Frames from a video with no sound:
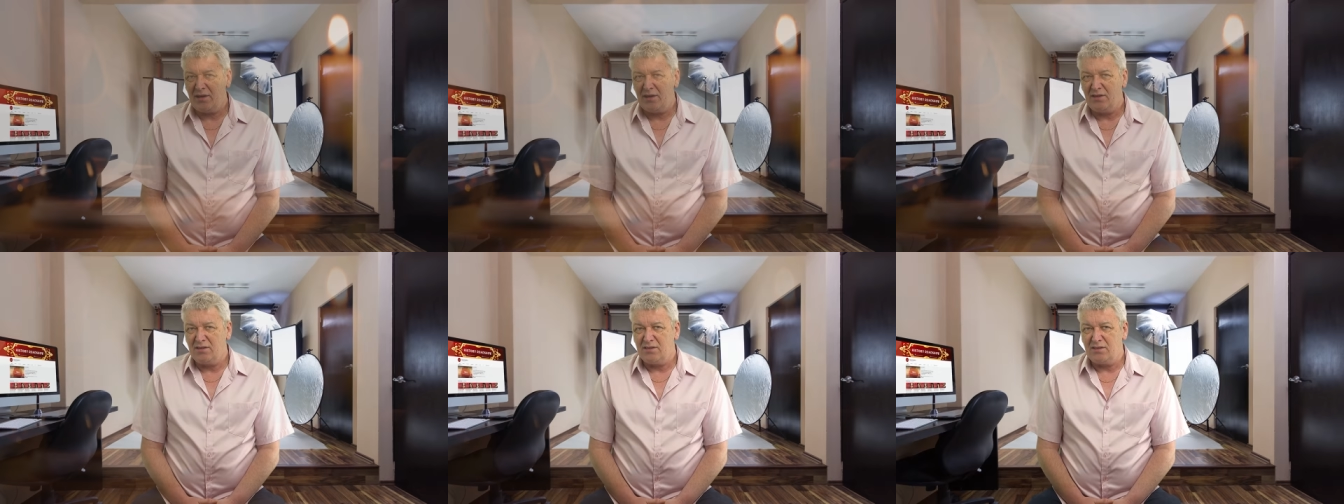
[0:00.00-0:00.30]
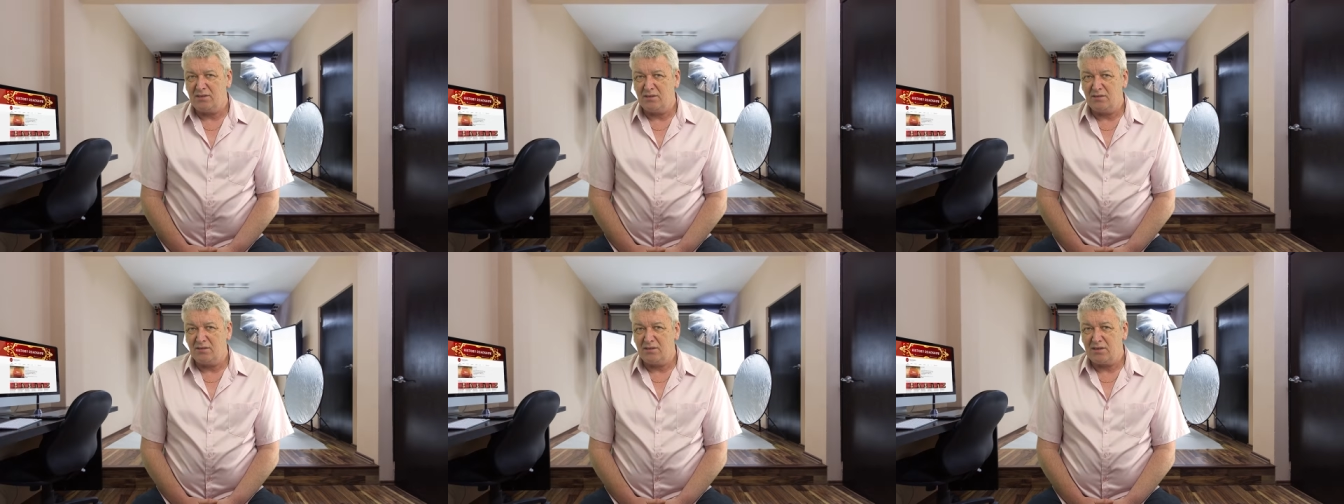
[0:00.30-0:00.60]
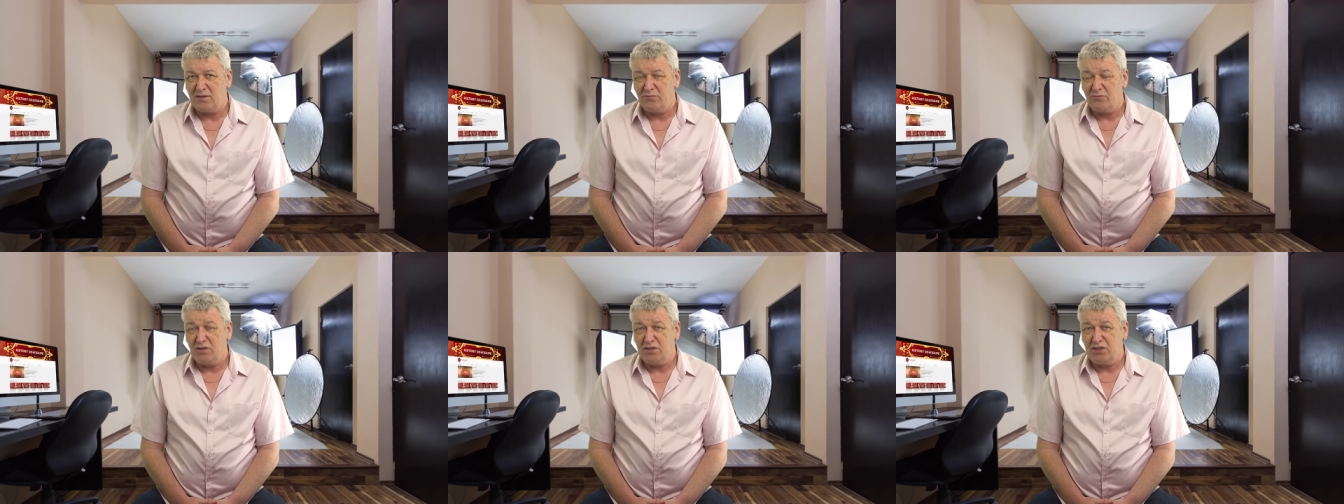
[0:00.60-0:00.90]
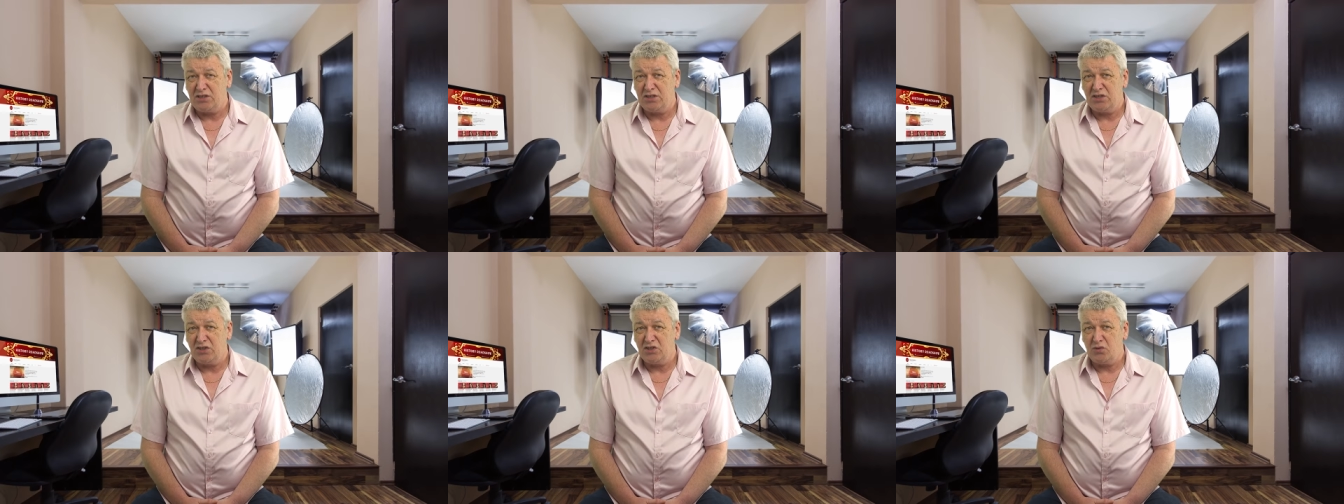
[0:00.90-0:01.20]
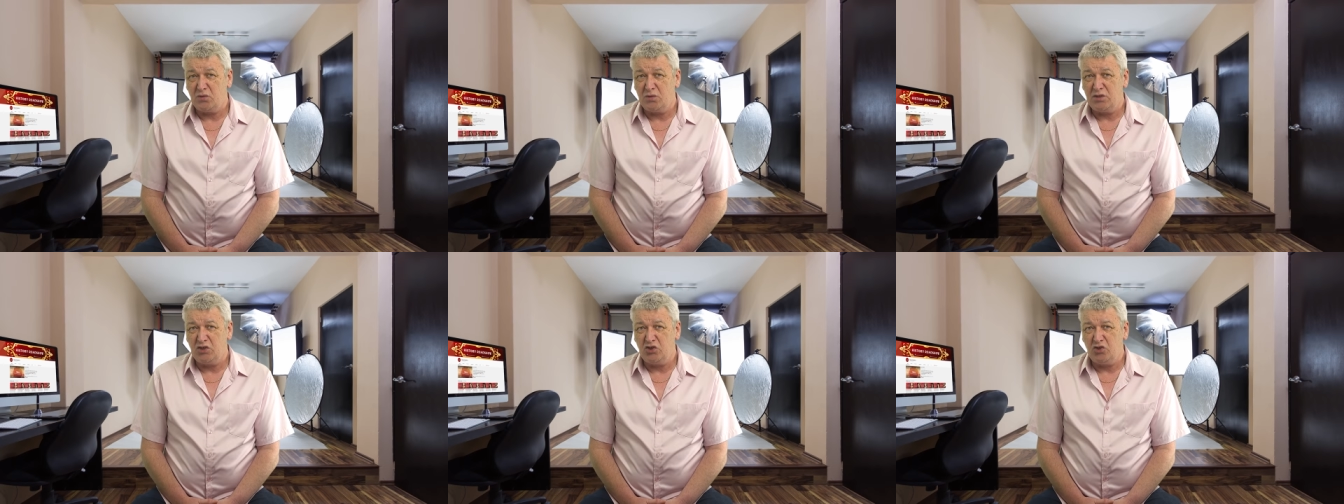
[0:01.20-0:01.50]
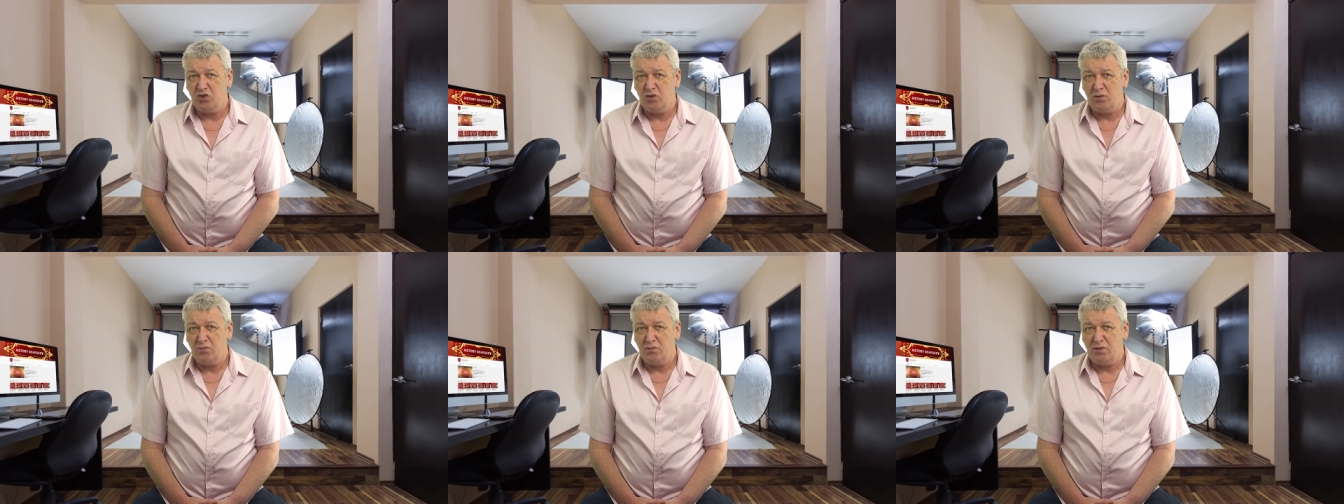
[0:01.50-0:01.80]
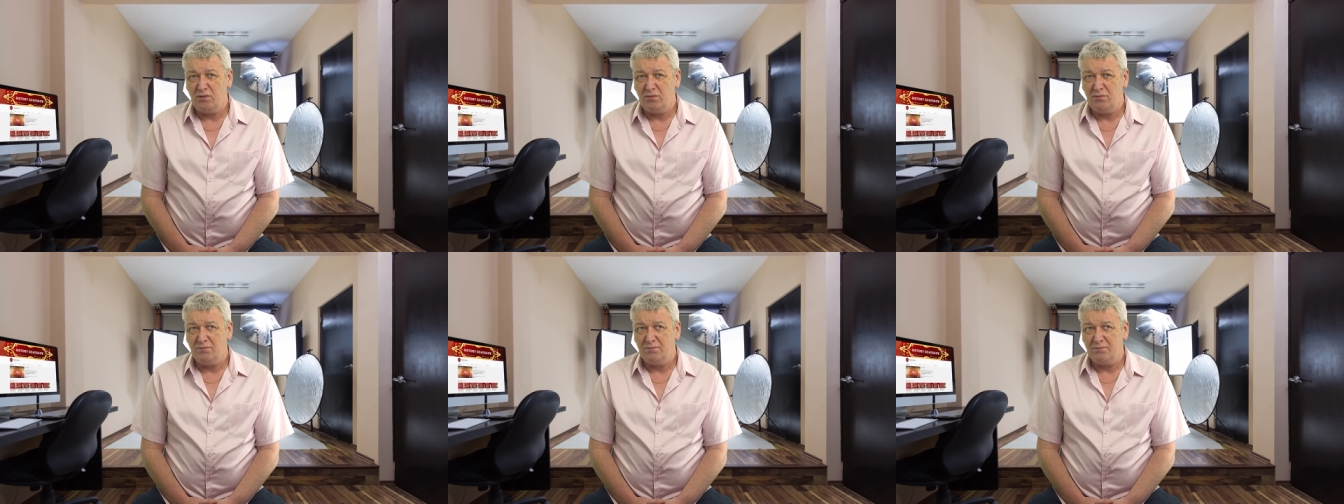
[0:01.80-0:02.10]
the incident and returned to his
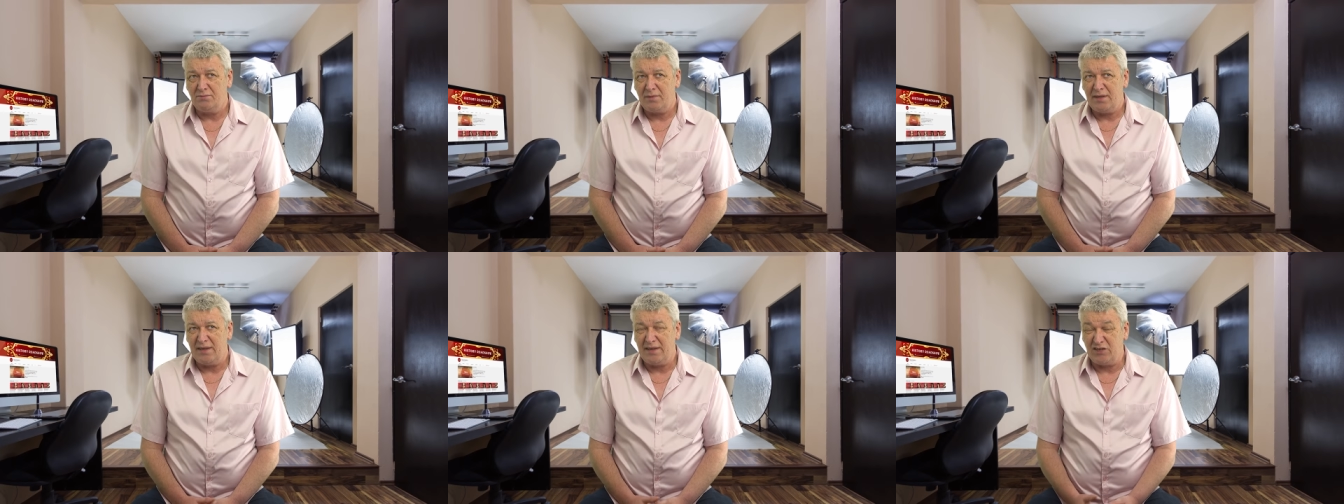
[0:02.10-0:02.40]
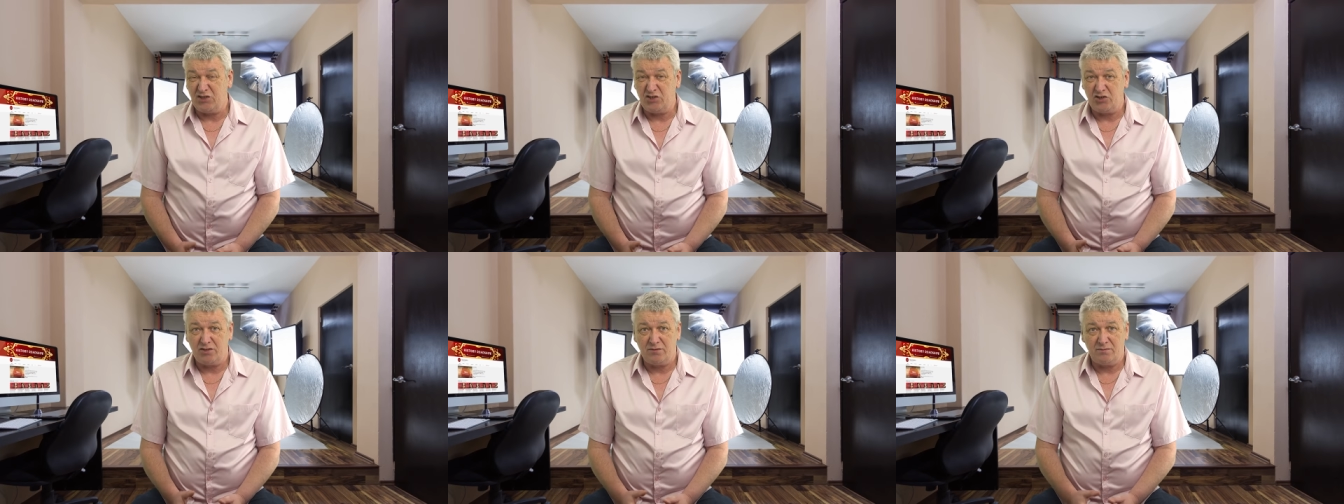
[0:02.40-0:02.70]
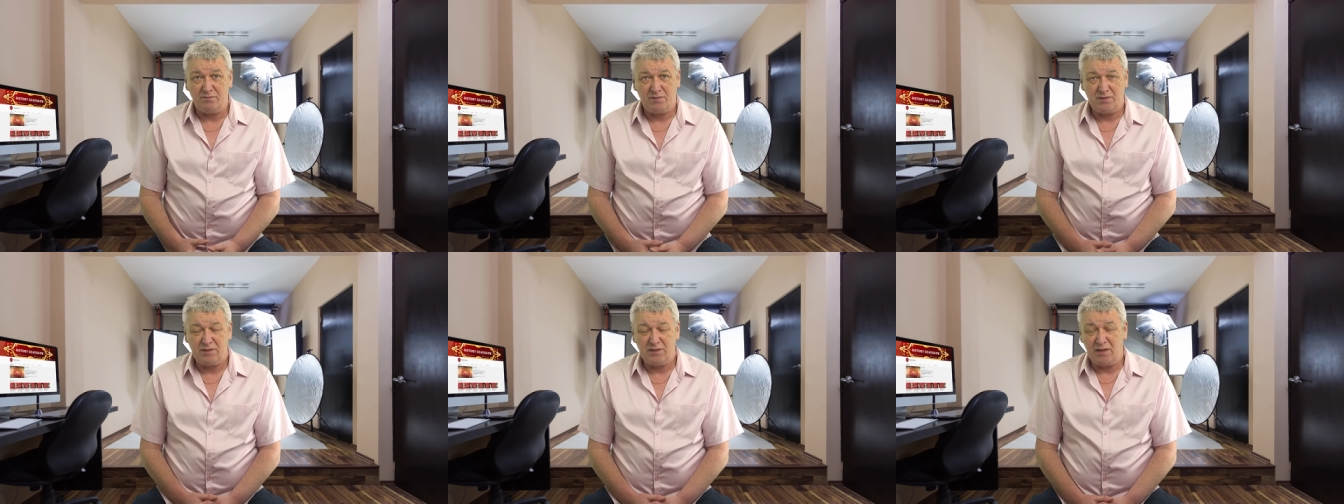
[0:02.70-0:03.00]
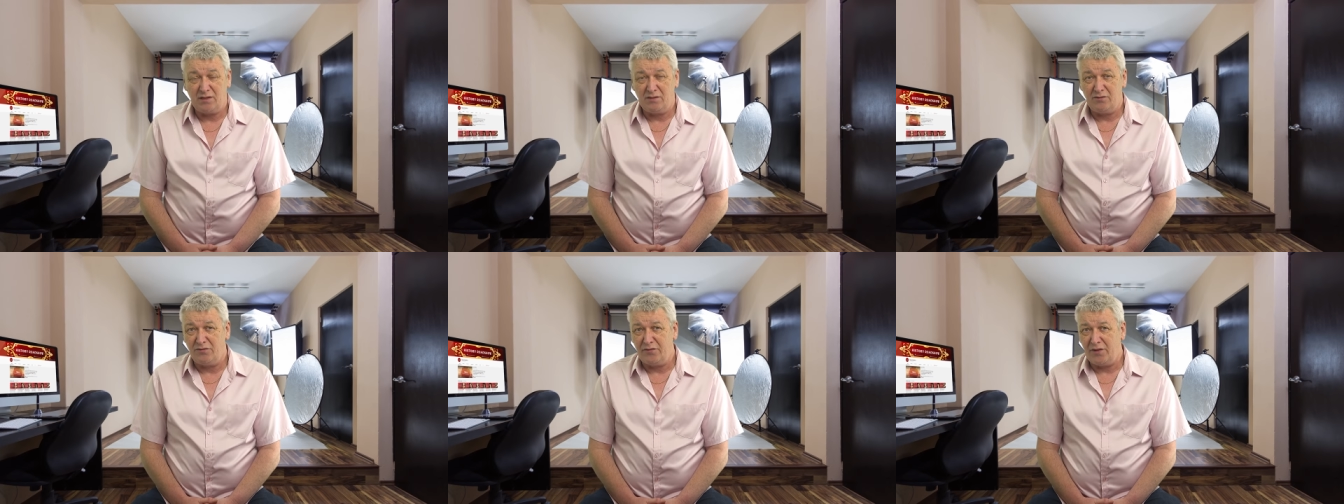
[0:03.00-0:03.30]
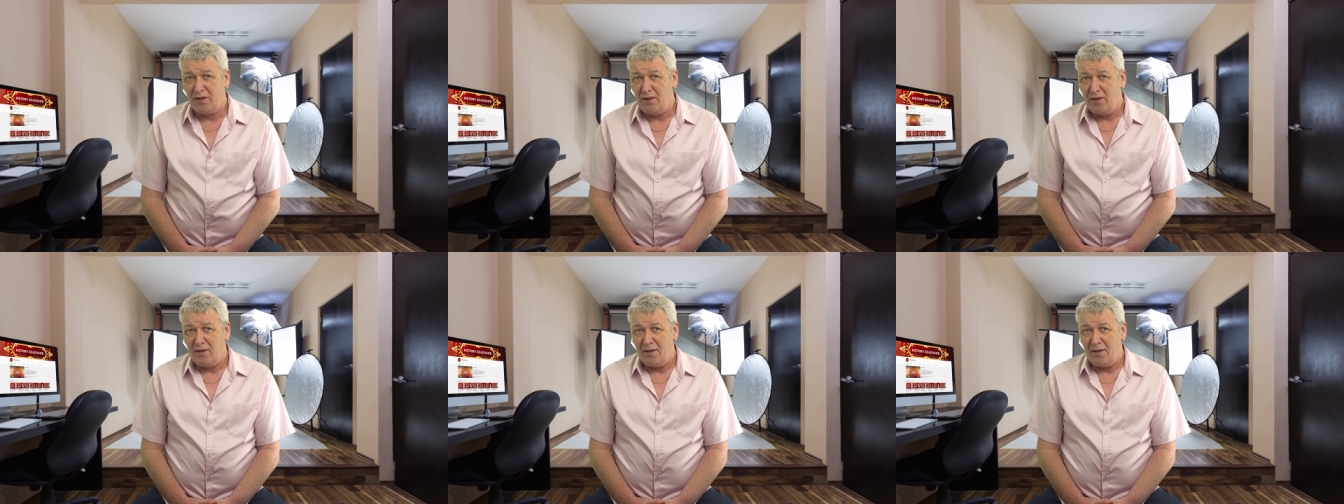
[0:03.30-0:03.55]
normal-ish self.